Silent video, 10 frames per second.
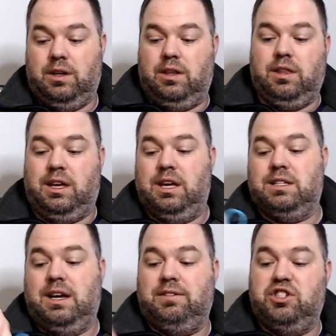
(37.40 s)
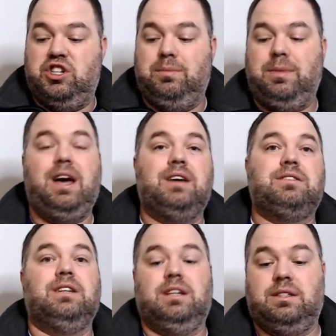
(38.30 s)
The kids have
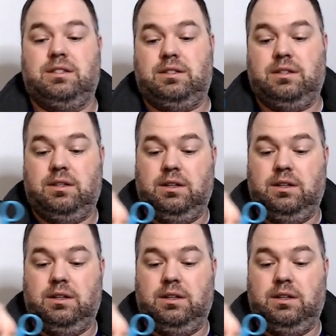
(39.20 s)
gymnastics.